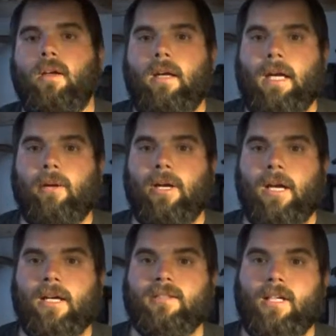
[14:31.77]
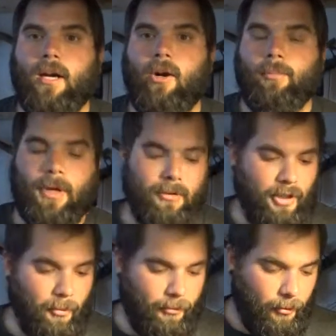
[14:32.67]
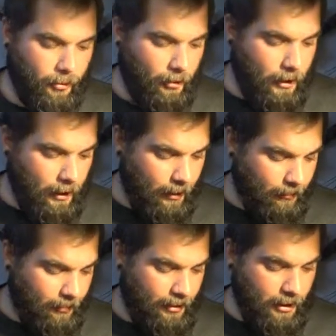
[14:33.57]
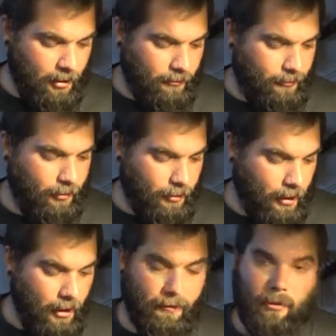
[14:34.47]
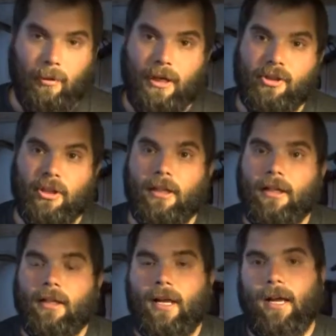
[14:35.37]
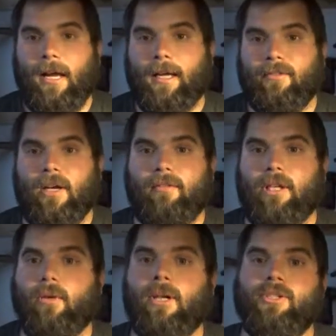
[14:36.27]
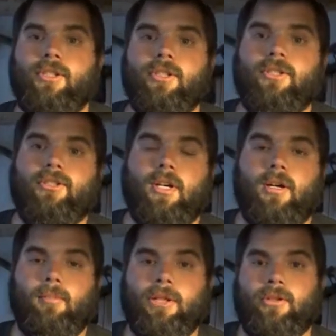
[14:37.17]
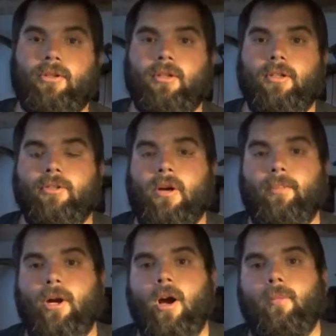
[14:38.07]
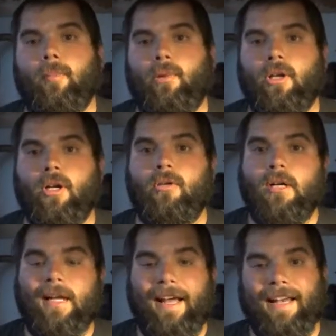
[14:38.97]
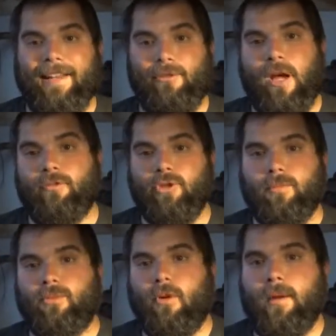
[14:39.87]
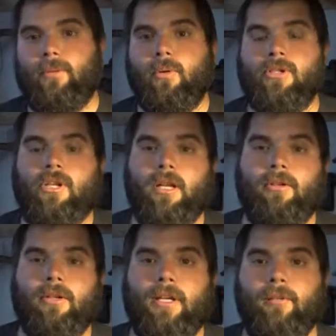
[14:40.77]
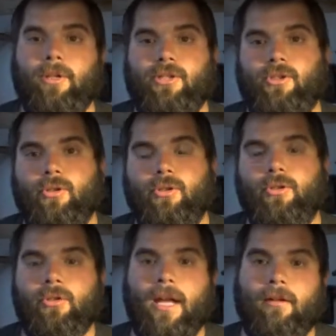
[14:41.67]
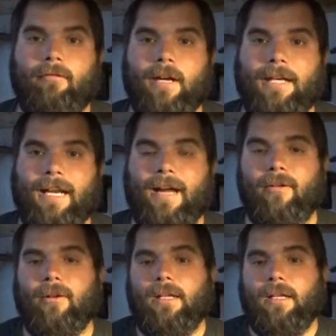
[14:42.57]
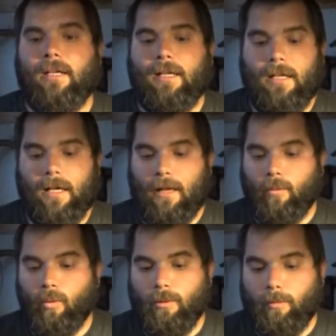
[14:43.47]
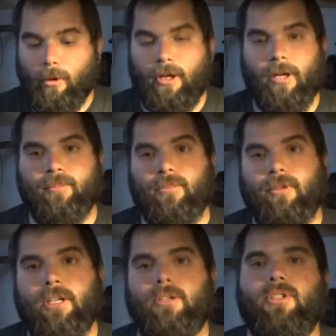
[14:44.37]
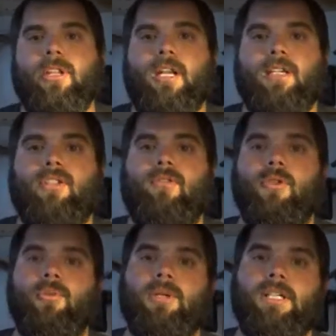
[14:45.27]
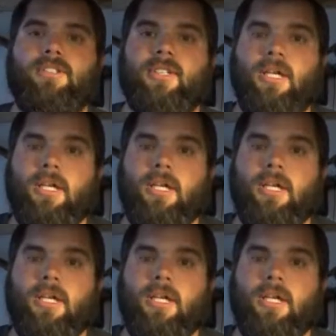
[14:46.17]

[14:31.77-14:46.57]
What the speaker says: Anyway, guys, I hope that was helpful. Thank you for watching. And if you have any questions, make sure to drop a comment below. And if you haven't subscribed to our channel yet, make sure you do that right now. We'll be putting up some videos in the next few weeks.